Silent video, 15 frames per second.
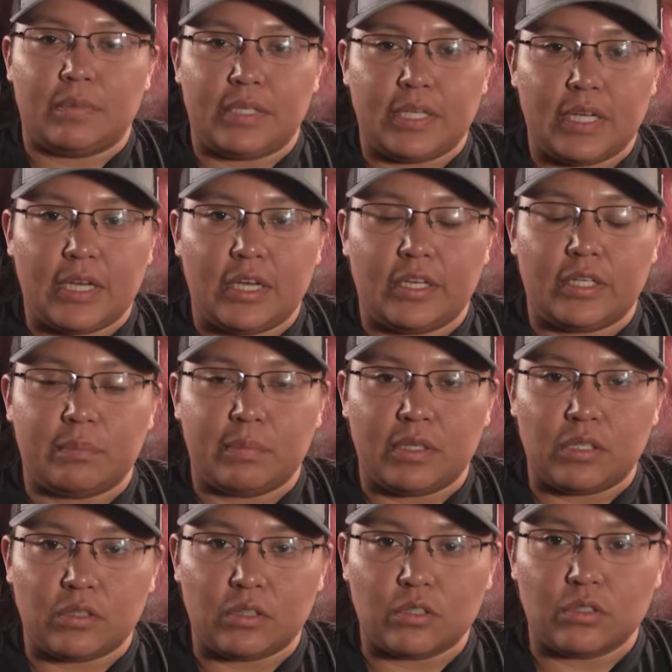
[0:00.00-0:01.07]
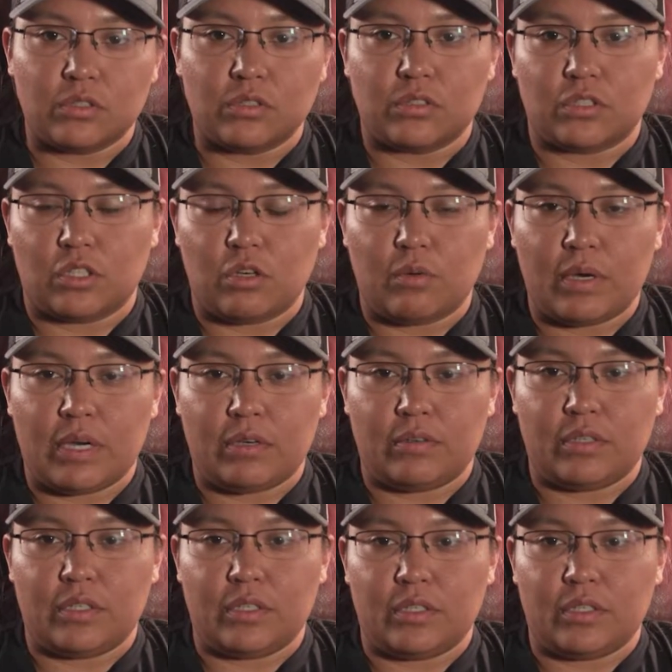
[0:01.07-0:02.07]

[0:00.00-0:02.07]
my dad and my uncles go out and